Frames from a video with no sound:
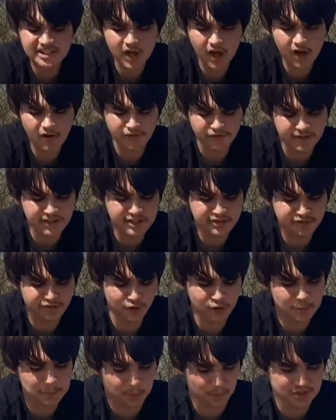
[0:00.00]
off is
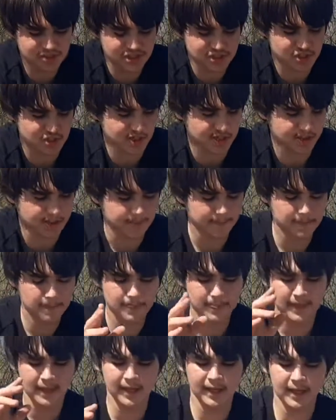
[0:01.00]
foot positioning.
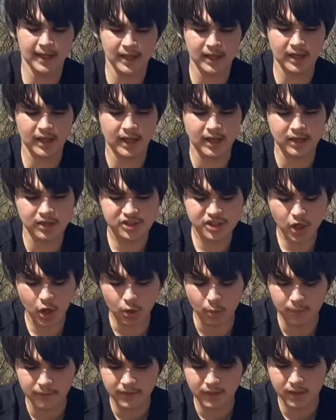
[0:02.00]
So,
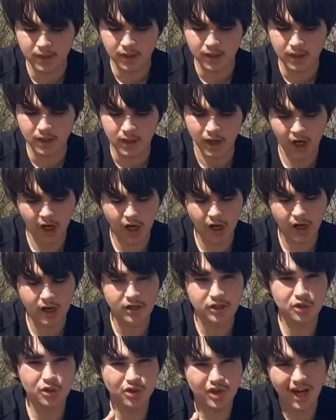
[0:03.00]

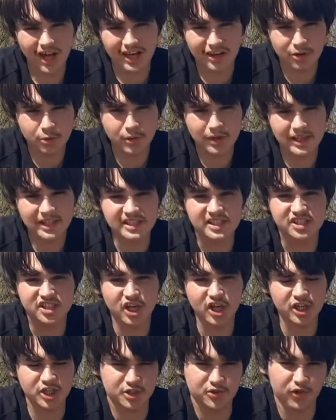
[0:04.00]
you gotta really
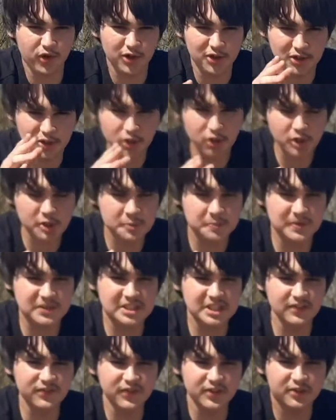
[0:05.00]
search for your
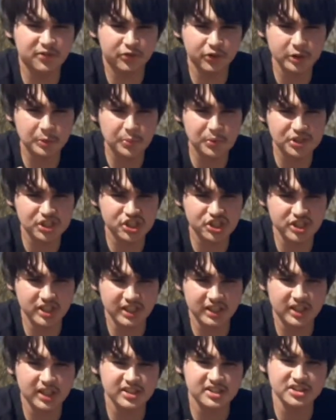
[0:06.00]
specific foot
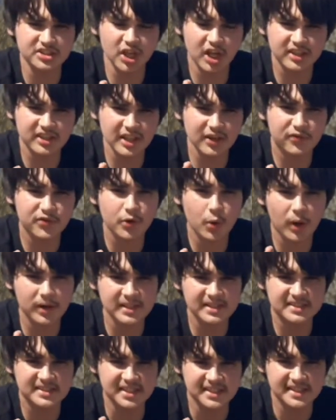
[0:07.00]
positioning because not everyone
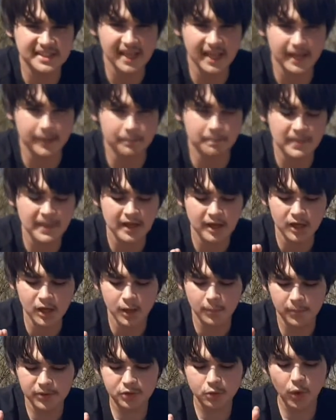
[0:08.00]
is the same.
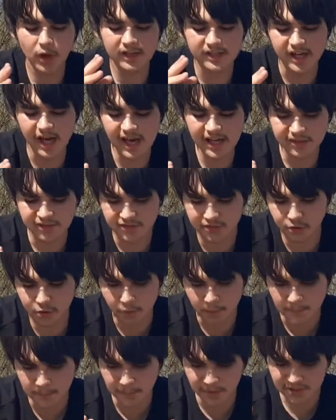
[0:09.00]
But what I do,
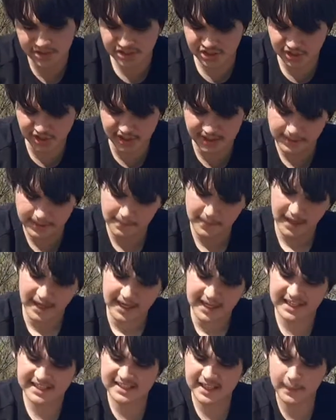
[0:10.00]

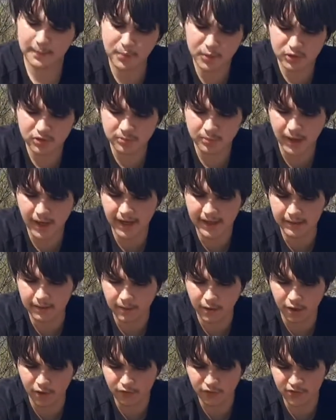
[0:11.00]
personally, is I put my
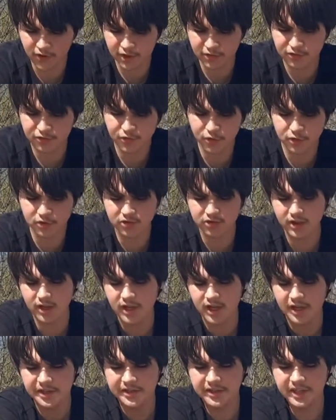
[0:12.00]
front foot
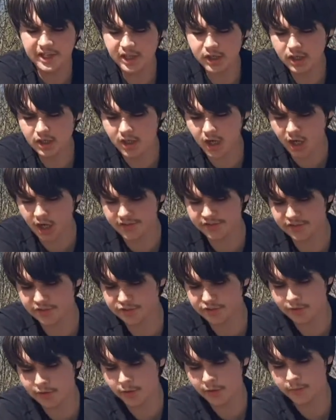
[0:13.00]
near the
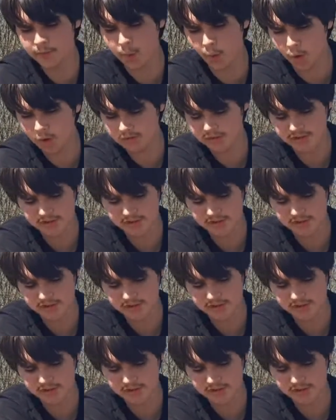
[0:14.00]
front bolt